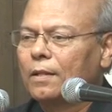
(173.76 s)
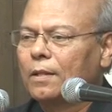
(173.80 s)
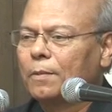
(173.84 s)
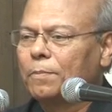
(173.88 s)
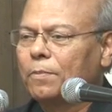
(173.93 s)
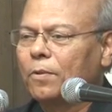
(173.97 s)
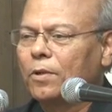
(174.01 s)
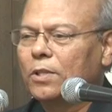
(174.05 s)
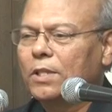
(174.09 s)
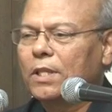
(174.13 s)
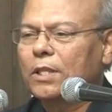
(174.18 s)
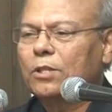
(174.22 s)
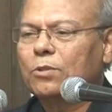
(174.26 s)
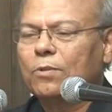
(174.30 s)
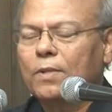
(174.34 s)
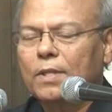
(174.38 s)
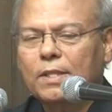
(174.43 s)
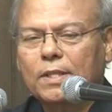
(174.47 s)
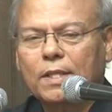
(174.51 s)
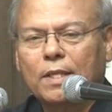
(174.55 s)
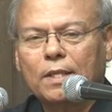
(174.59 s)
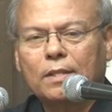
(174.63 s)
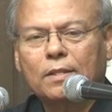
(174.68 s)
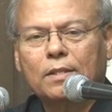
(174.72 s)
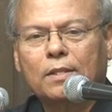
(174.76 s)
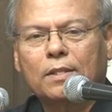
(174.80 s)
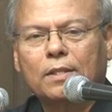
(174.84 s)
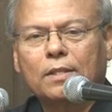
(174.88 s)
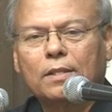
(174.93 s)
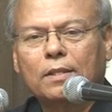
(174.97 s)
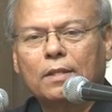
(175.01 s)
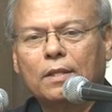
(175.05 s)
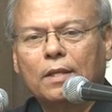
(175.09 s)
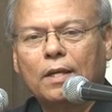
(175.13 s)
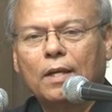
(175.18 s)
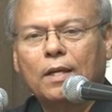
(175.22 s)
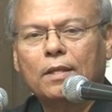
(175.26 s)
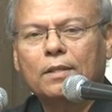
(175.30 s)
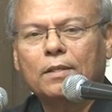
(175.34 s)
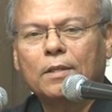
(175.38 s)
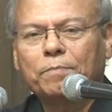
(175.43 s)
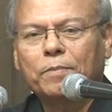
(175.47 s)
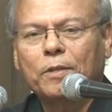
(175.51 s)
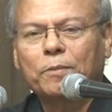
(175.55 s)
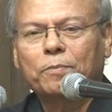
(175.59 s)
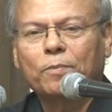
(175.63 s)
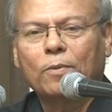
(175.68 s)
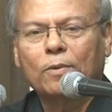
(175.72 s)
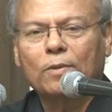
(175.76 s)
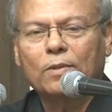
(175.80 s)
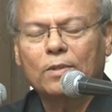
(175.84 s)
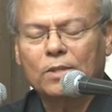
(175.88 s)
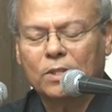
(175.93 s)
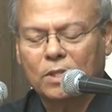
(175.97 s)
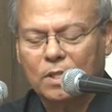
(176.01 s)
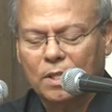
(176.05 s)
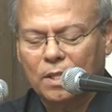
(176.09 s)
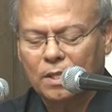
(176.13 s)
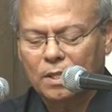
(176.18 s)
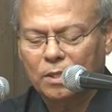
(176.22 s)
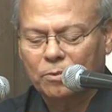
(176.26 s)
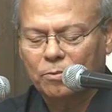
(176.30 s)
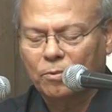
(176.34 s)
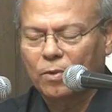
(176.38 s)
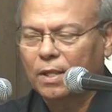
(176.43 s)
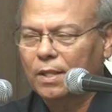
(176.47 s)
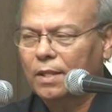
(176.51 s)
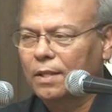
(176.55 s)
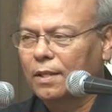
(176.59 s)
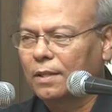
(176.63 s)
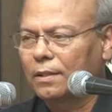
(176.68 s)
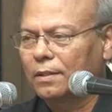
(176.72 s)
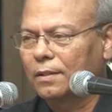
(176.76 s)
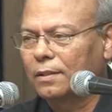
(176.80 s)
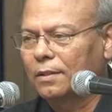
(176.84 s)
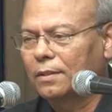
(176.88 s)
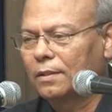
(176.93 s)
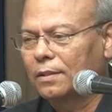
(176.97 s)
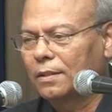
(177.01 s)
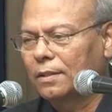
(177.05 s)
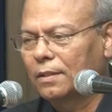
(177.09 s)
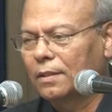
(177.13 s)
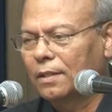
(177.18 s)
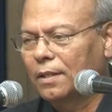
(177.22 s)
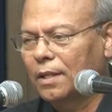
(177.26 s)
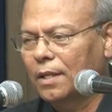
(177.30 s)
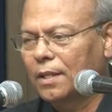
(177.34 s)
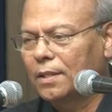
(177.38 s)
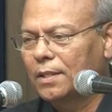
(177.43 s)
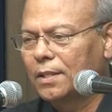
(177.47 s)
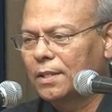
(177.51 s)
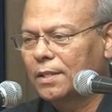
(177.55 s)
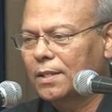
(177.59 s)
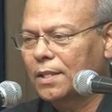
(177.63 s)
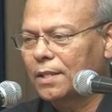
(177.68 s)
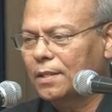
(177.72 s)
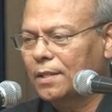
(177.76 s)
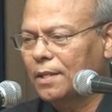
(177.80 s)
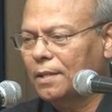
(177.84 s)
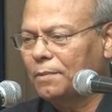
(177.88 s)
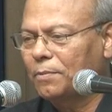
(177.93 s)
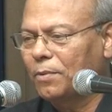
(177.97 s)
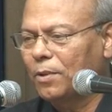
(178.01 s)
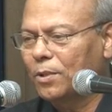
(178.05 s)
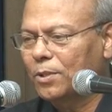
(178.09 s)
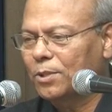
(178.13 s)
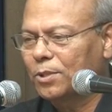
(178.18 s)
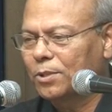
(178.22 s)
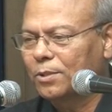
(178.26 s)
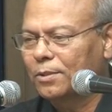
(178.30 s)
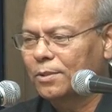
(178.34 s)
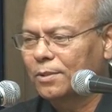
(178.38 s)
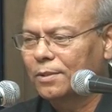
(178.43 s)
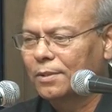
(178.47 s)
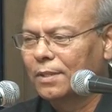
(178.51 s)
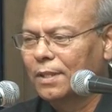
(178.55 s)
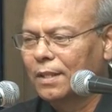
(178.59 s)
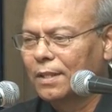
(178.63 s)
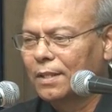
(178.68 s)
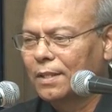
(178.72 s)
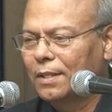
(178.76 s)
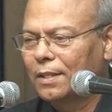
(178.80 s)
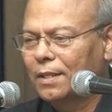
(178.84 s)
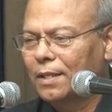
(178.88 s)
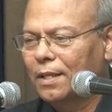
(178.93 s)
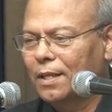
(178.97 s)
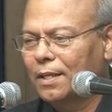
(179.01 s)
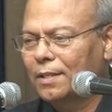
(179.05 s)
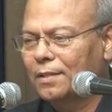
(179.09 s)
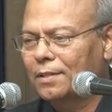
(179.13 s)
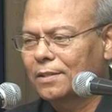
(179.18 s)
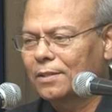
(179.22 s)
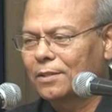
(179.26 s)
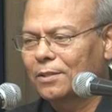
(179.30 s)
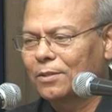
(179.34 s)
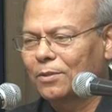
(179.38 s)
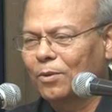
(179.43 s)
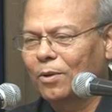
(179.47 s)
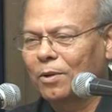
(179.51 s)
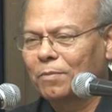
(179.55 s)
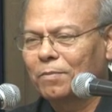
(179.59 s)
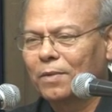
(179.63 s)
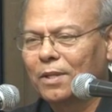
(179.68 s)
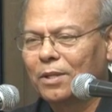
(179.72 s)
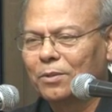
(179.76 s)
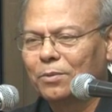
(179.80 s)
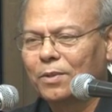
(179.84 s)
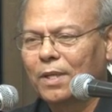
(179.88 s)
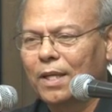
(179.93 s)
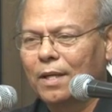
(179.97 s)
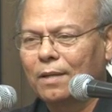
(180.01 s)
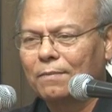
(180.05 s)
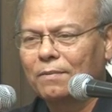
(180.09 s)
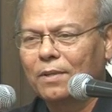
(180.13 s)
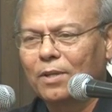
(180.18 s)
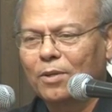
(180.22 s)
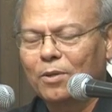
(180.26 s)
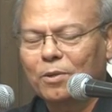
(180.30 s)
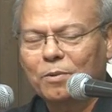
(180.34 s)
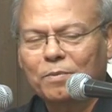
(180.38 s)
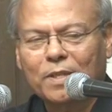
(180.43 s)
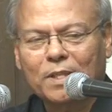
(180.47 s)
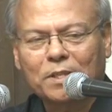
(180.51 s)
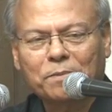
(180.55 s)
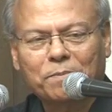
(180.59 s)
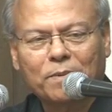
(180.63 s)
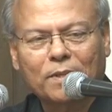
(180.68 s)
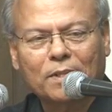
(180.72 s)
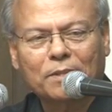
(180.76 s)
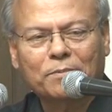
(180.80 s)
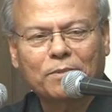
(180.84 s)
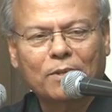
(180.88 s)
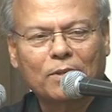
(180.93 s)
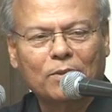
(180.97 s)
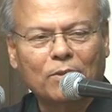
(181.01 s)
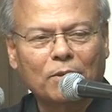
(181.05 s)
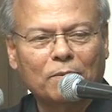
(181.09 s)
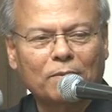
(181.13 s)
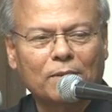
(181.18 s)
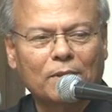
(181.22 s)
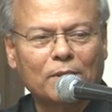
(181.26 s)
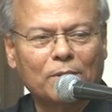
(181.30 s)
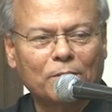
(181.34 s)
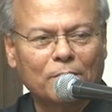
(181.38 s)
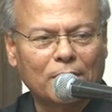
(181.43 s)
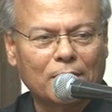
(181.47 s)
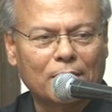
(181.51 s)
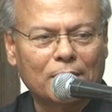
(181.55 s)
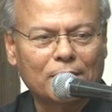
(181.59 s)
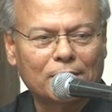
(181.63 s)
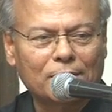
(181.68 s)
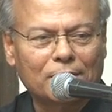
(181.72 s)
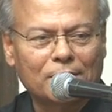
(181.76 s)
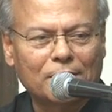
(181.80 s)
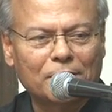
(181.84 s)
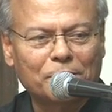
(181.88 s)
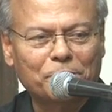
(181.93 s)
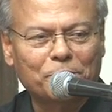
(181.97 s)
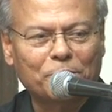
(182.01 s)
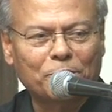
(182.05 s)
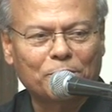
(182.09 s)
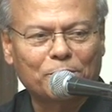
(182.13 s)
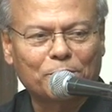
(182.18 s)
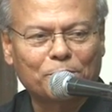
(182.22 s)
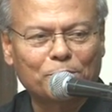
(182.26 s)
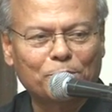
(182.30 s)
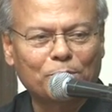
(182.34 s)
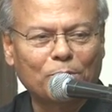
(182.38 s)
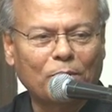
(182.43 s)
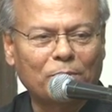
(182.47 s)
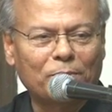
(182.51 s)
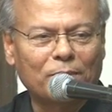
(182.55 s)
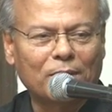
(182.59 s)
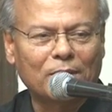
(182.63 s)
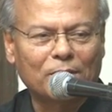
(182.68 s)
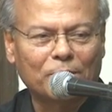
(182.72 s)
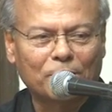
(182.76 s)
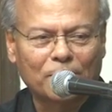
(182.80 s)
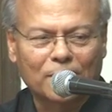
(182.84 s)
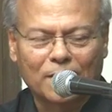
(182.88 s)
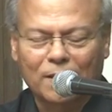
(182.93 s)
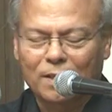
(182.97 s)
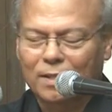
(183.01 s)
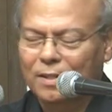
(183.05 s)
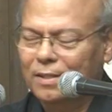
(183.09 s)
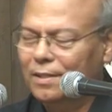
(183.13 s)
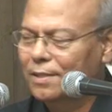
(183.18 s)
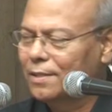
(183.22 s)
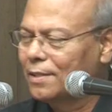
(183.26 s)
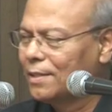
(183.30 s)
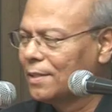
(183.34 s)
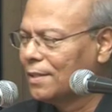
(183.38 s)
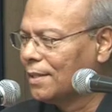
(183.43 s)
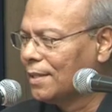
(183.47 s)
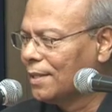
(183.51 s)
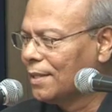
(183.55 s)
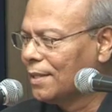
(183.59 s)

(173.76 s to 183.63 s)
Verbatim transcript: The project was set and the people started working. And he set up also as normally we have a lot of respect for Nobel laureates, he put two Nobel laureates